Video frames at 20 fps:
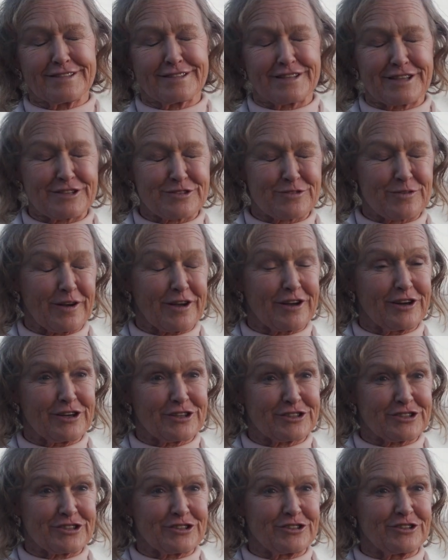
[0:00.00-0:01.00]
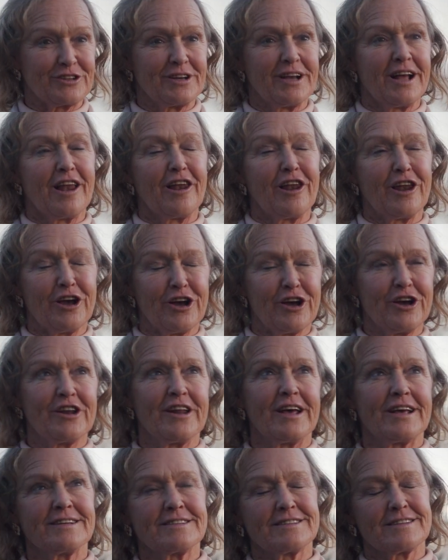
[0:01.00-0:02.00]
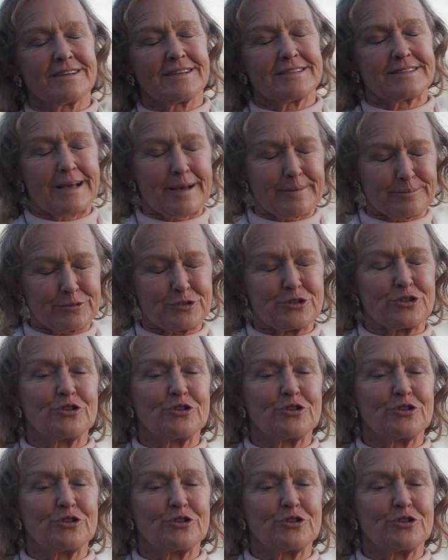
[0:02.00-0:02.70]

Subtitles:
these things quite hard to learn and adapt